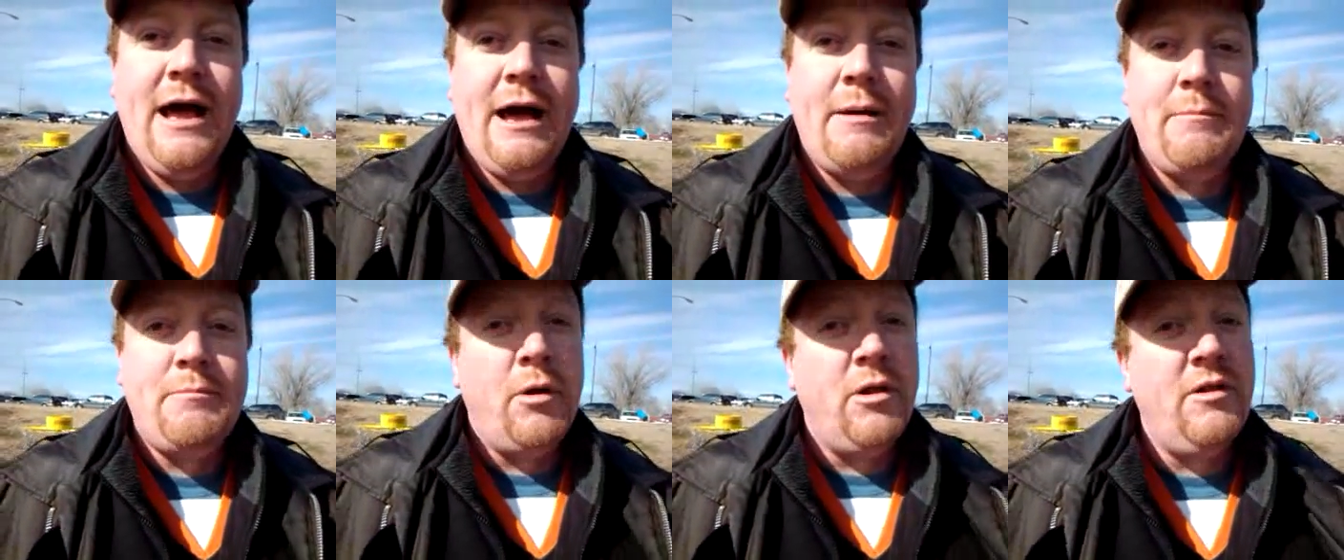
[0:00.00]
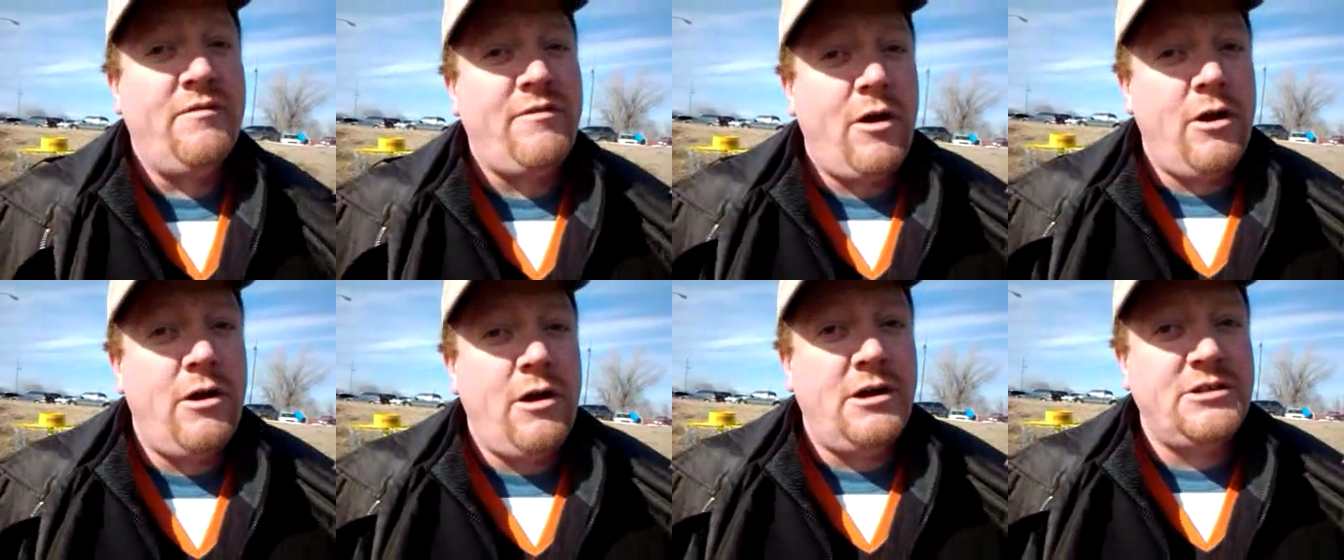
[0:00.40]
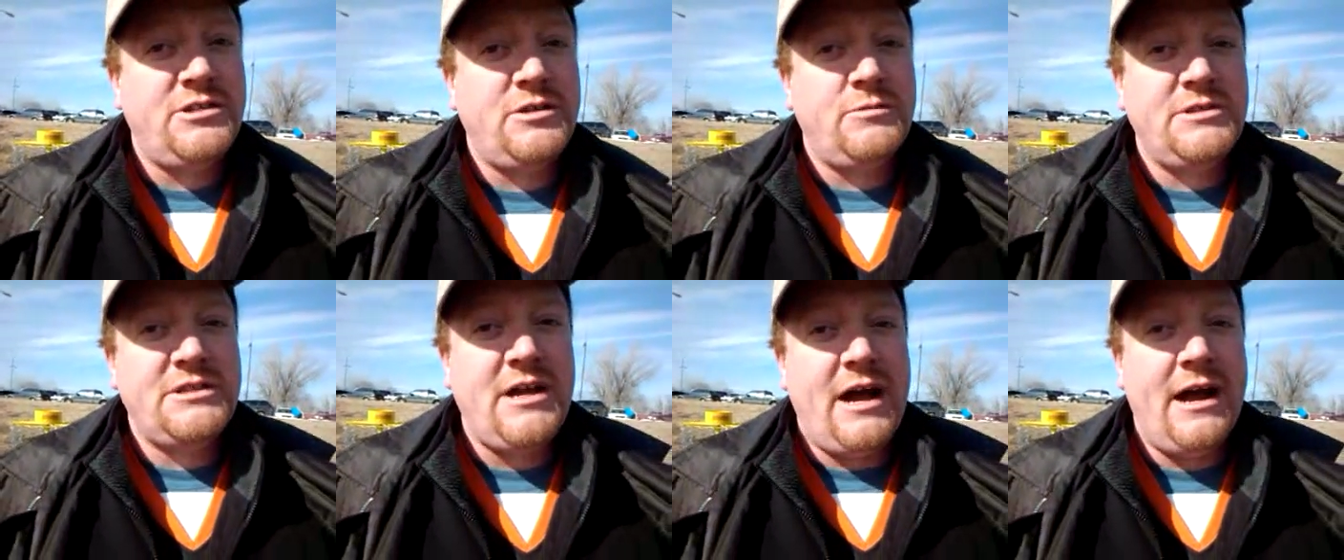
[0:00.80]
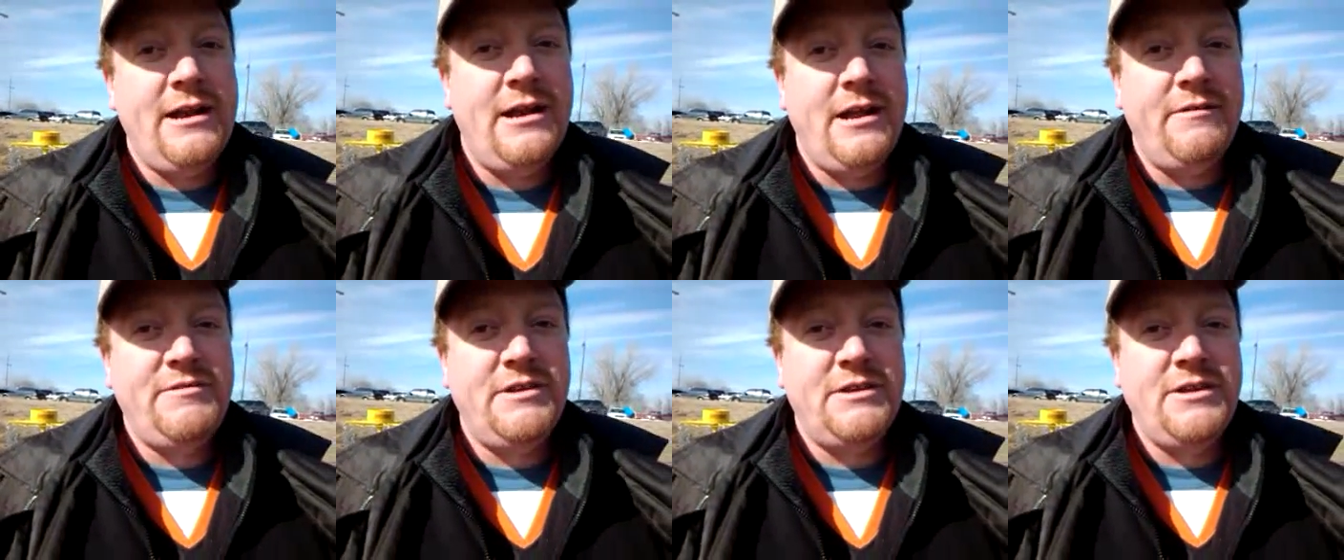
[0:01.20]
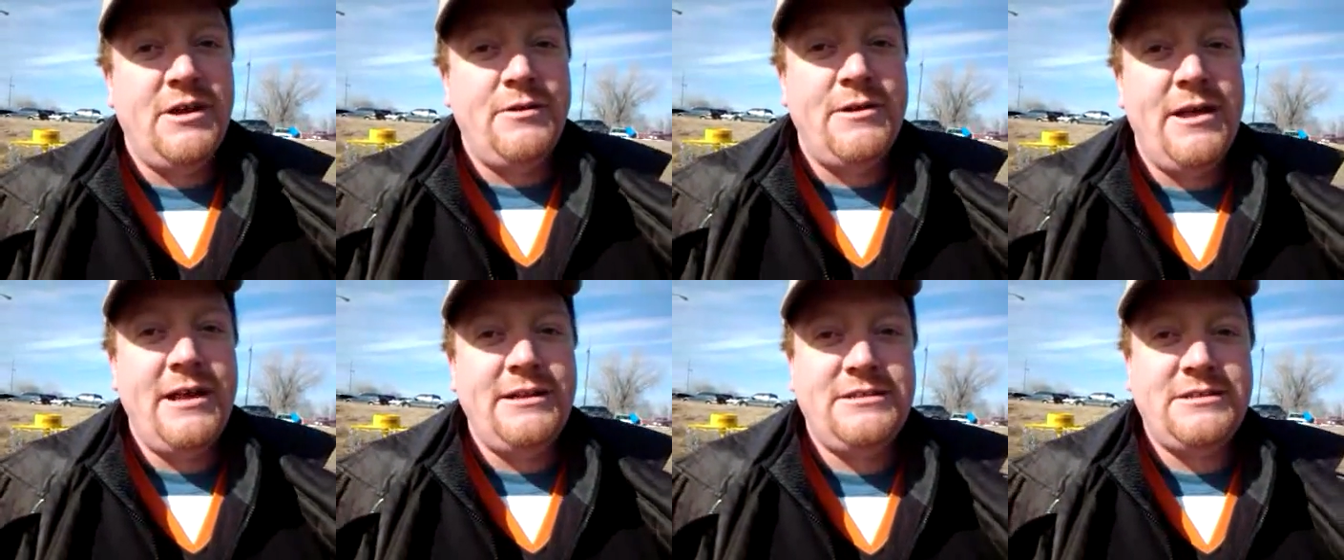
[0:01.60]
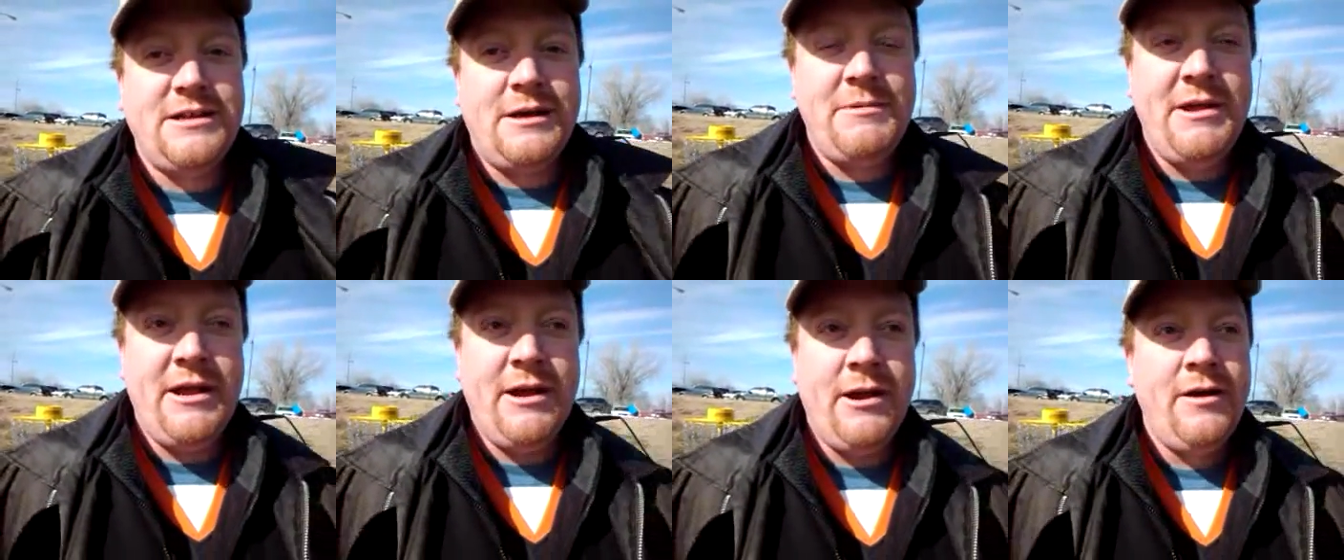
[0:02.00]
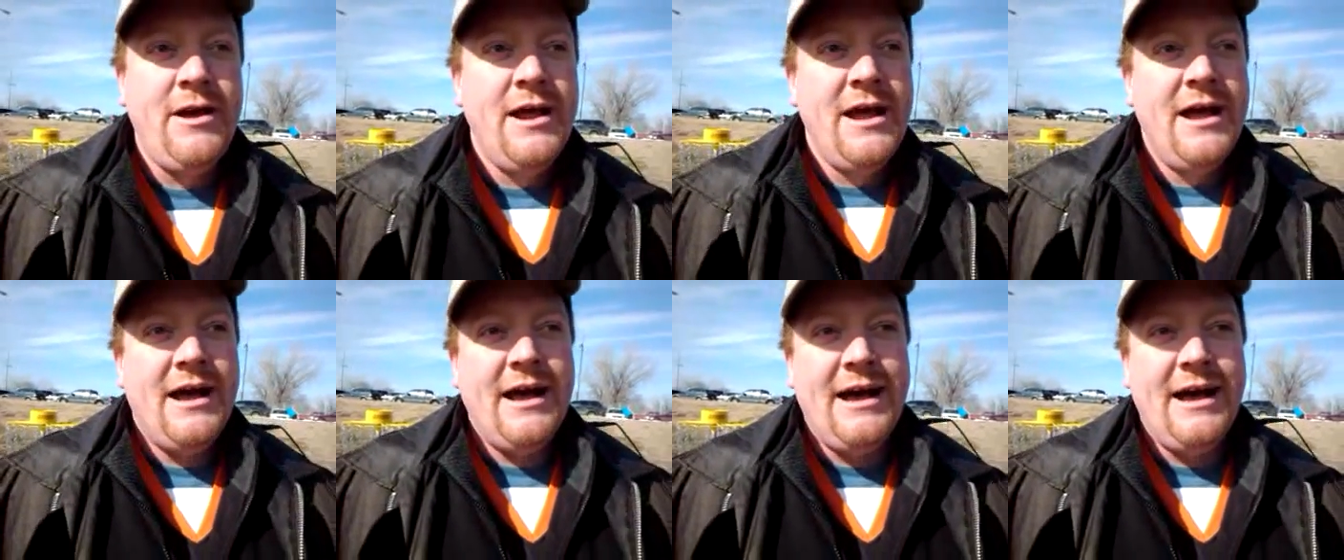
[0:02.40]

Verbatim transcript: Uh, Boulevard also was kind enough to donate some here.